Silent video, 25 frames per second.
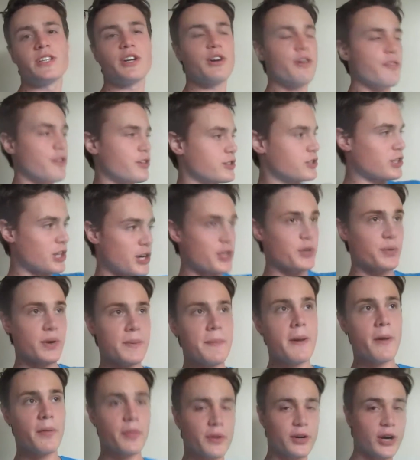there, and they're starting to rip
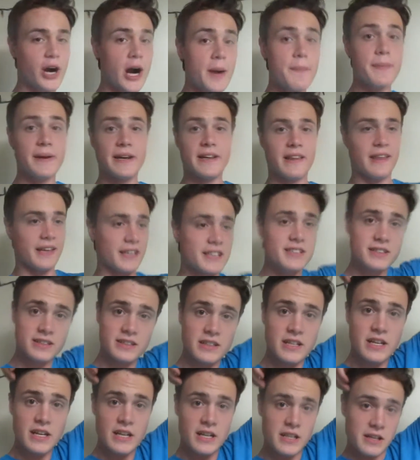out the carpet and like
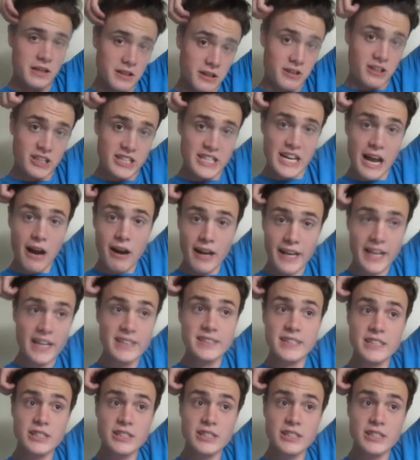clean it out, I guess.